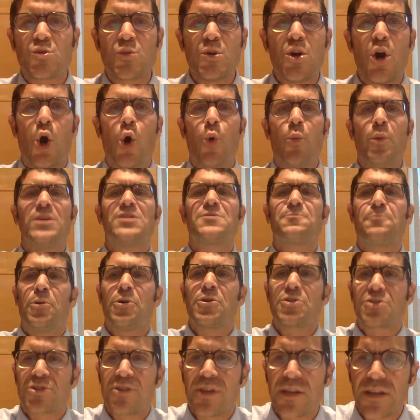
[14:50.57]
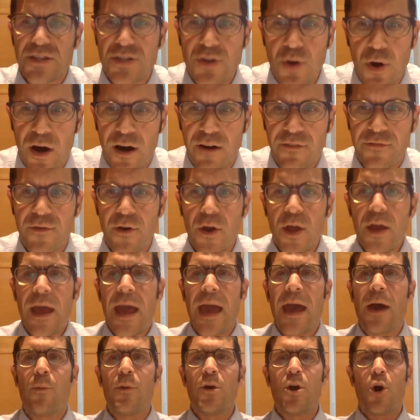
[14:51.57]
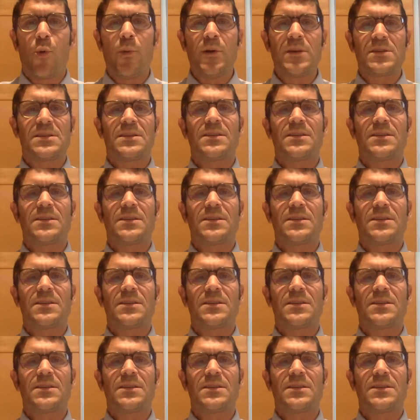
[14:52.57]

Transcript: We always push things off, and we always